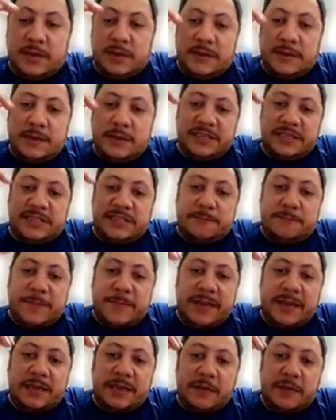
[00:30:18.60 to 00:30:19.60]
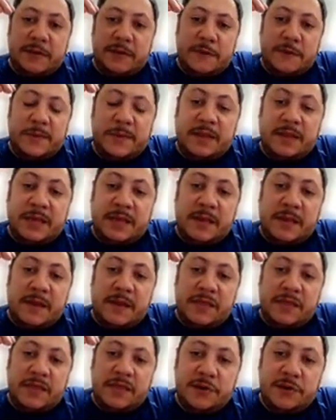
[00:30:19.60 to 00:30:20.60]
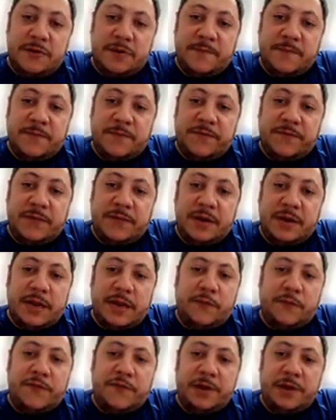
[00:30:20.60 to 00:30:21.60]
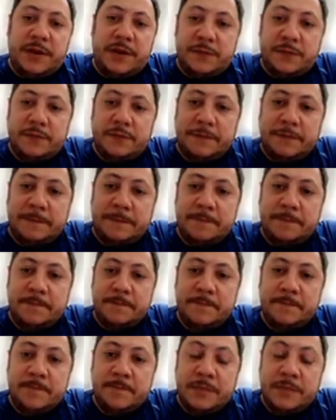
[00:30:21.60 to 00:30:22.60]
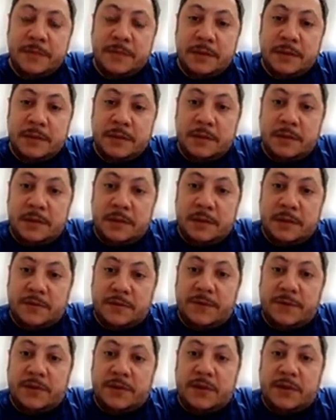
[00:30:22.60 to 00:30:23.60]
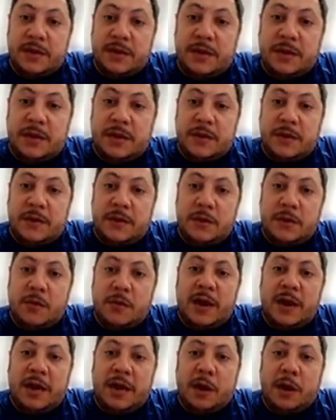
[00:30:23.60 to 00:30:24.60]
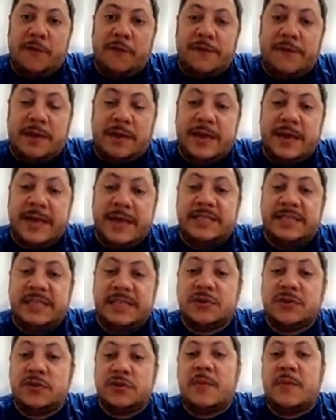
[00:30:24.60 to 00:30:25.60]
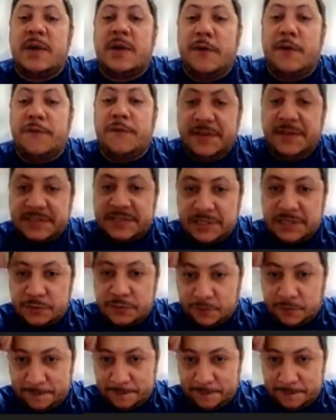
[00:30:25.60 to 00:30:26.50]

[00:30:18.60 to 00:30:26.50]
expect obtain a theorem for alpha Hilde for all alpha less than some alpha 0.